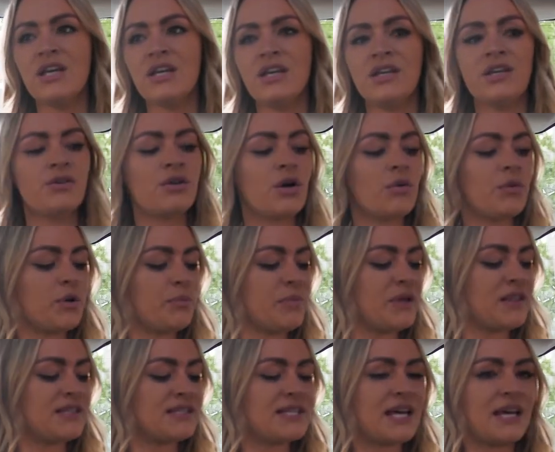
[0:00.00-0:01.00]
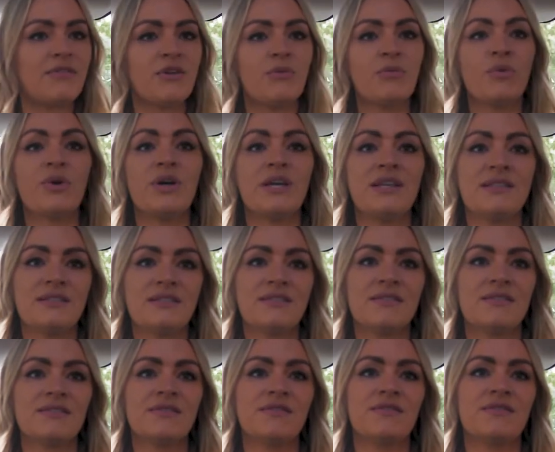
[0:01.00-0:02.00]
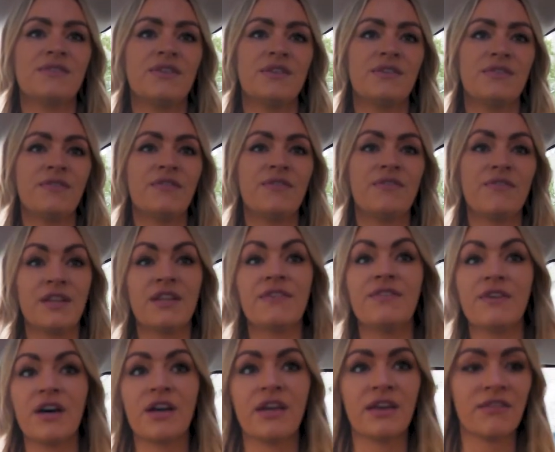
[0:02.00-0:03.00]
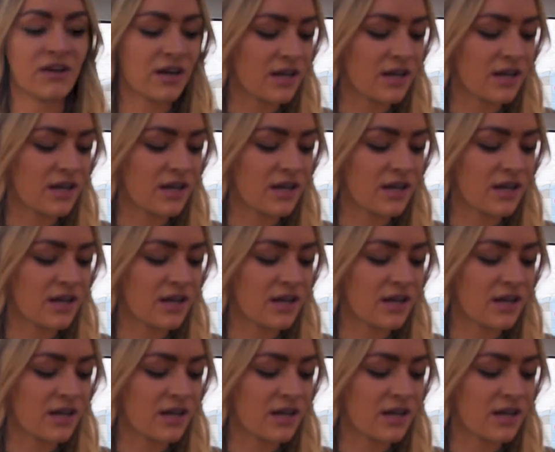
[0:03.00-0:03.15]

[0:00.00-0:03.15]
You don't want to be the David Moyes for the for the Fergie,